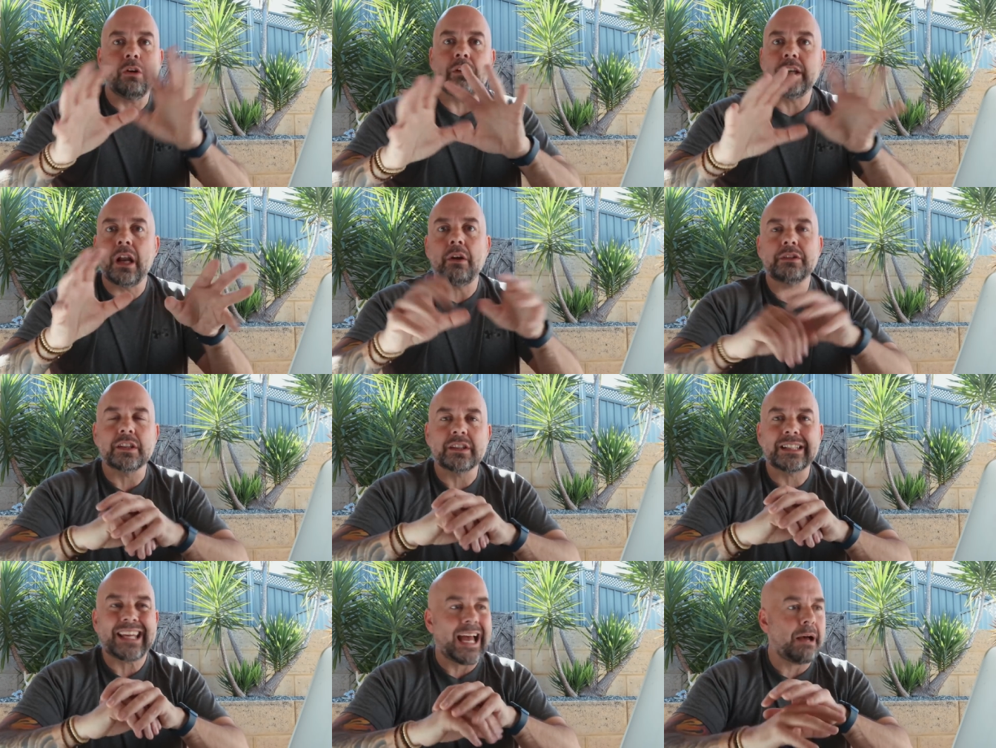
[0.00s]
oh, you know, it's a
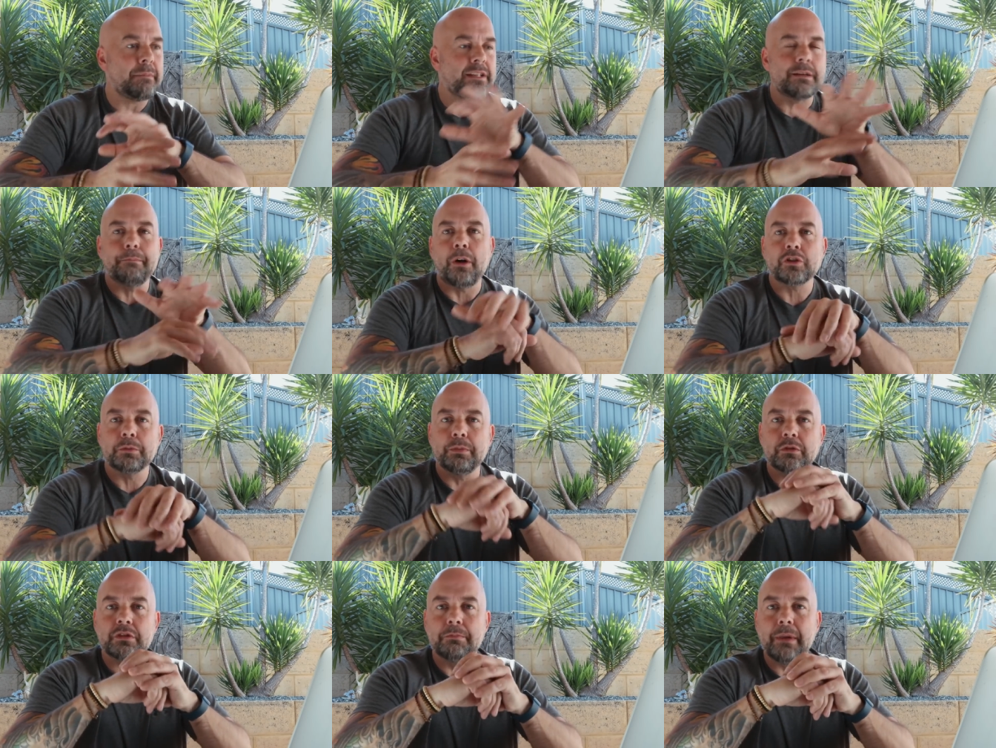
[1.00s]
scam, it's
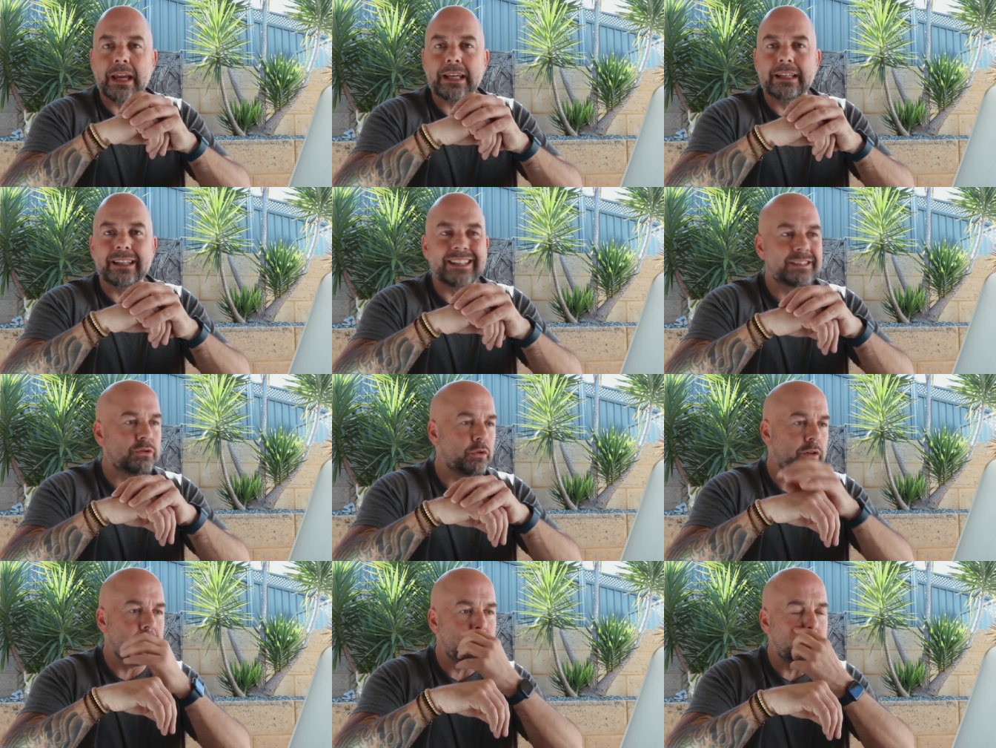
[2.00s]
impossible to make this
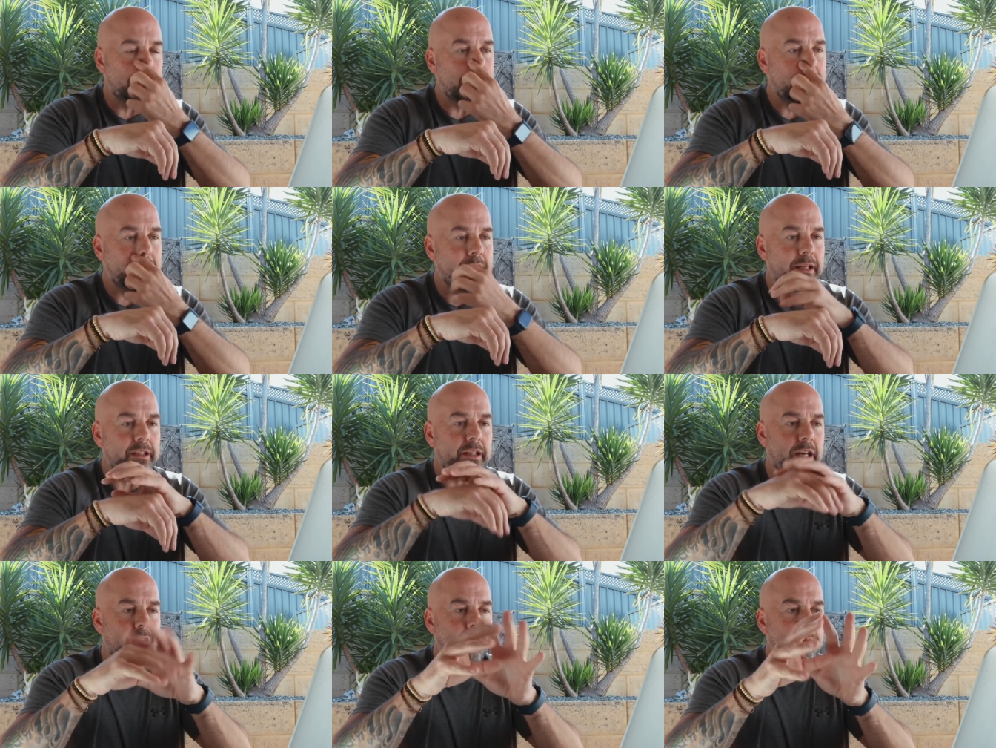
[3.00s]
sort of money, and, you
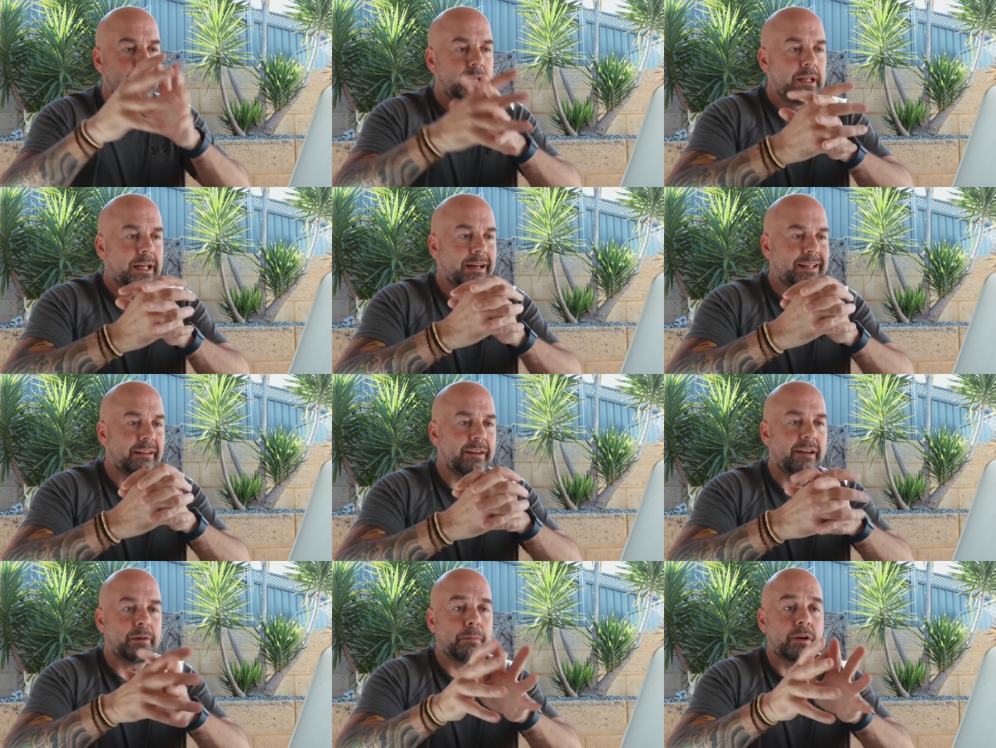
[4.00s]
know, and giving
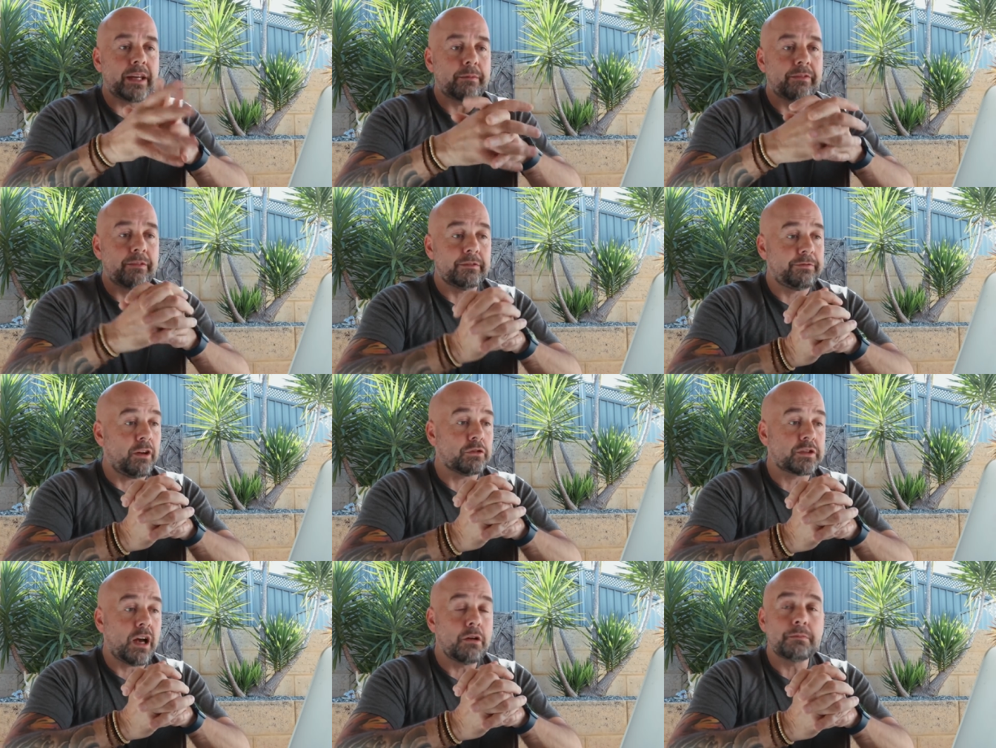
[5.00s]
everybody
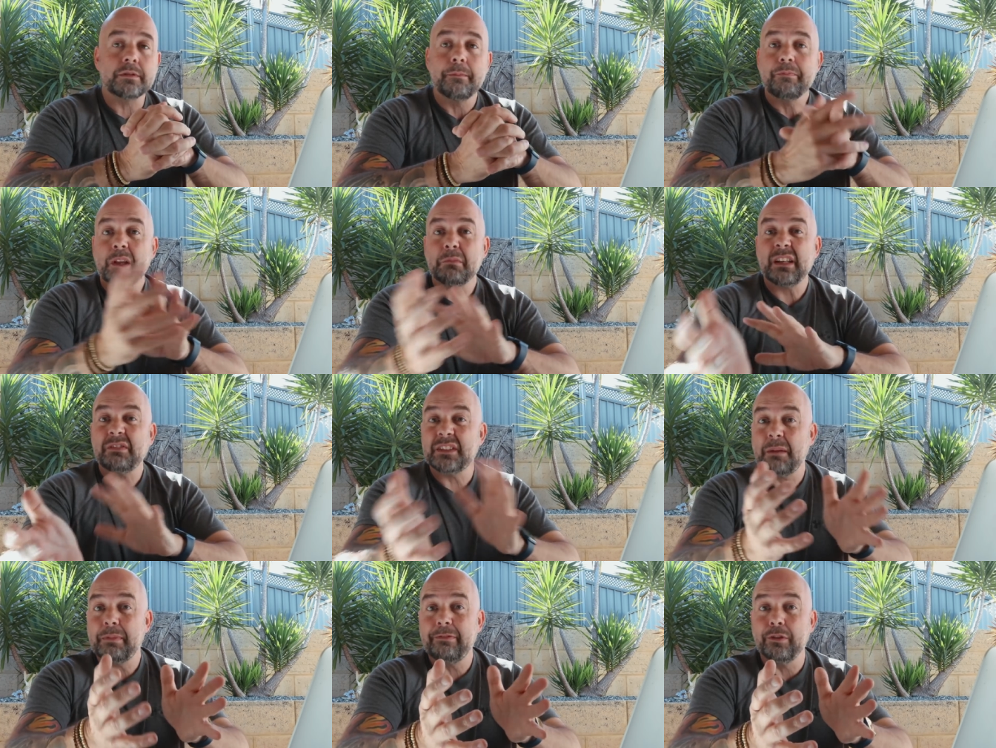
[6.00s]
false hopes. But I've
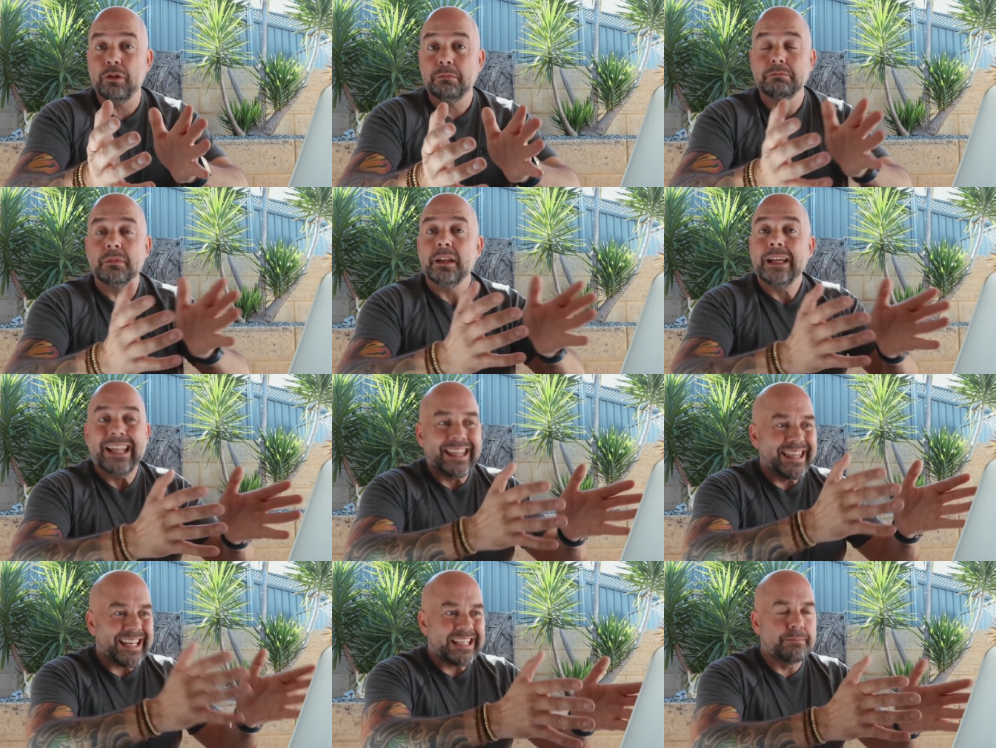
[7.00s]
said before,
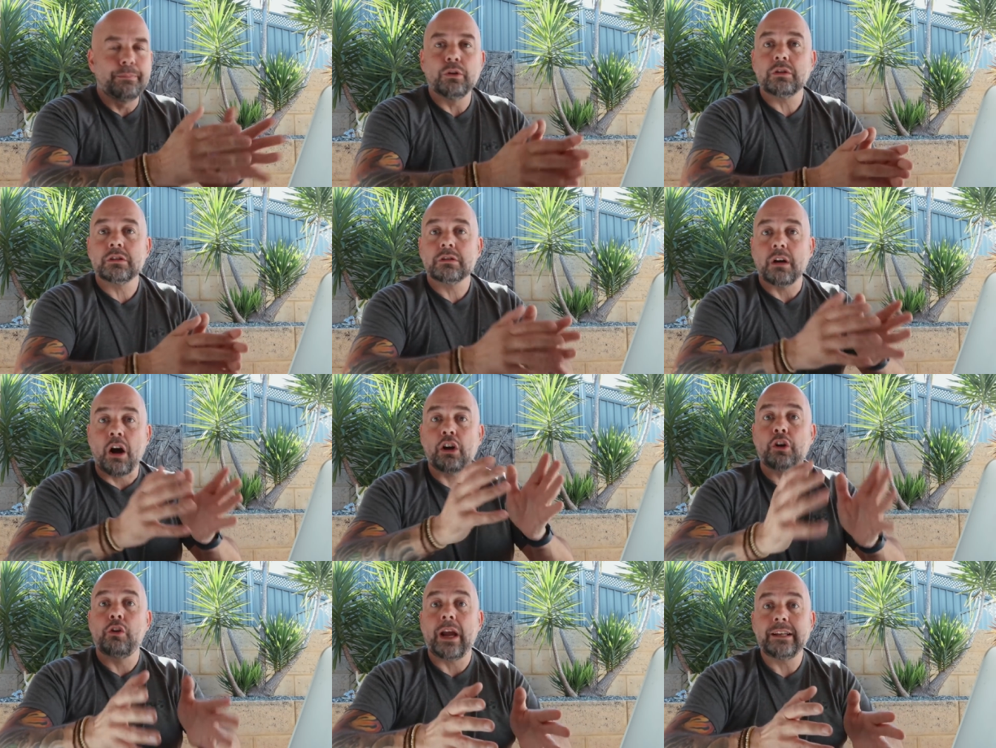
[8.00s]
these books
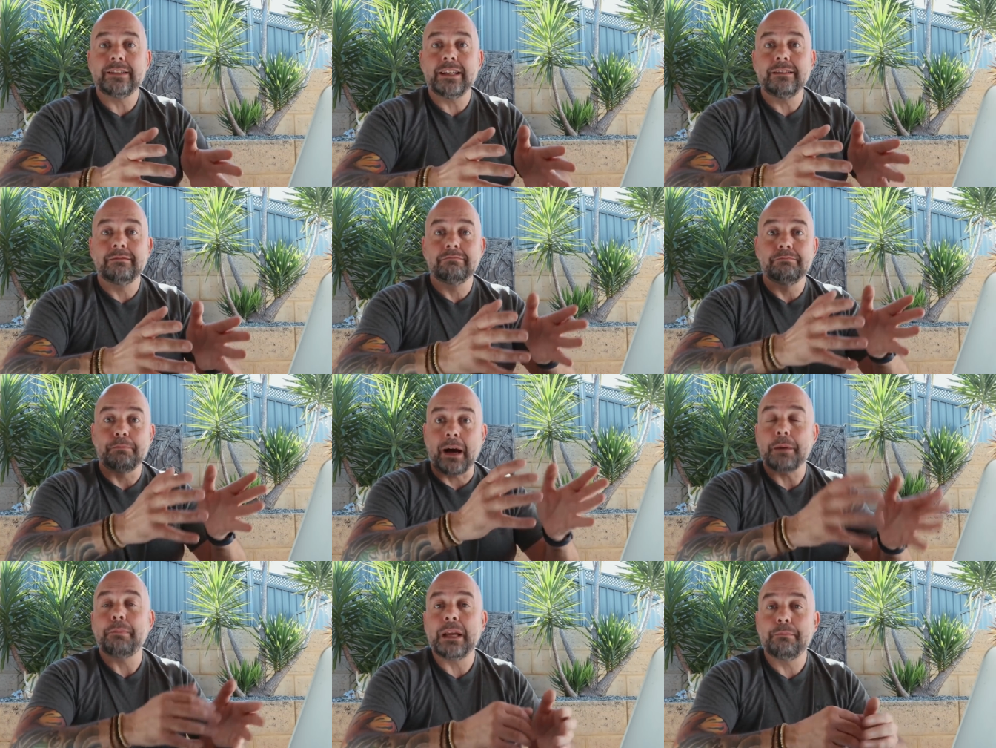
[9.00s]
are created
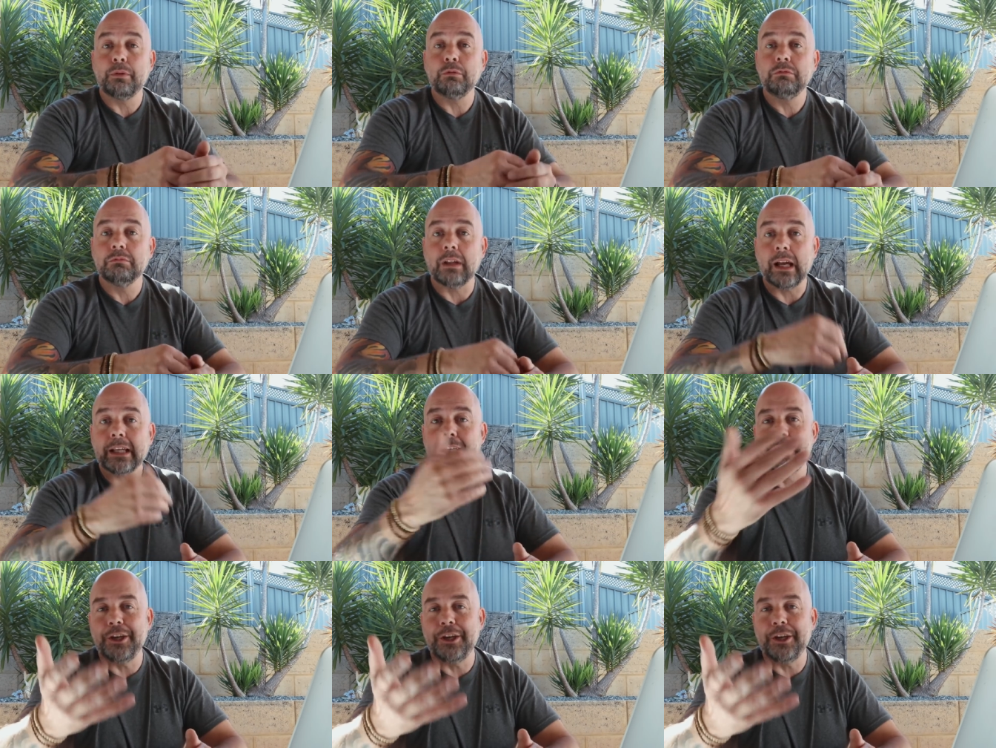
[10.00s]
by people like